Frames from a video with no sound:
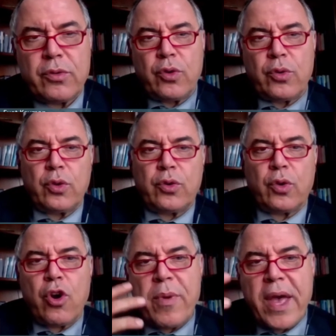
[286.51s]
to
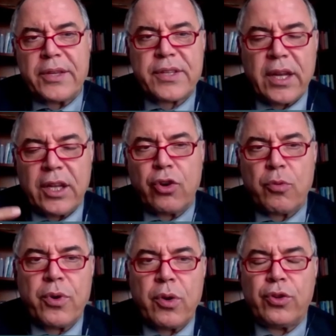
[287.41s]
comments and
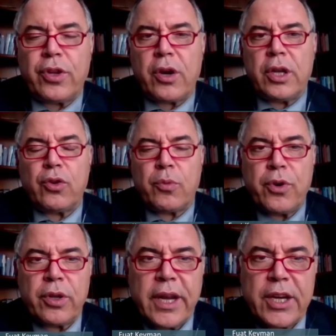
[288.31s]

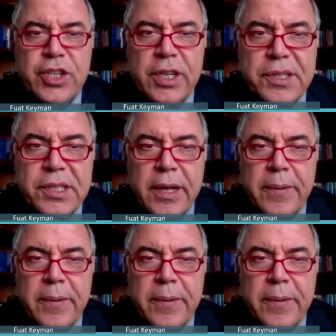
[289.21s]
interpretations.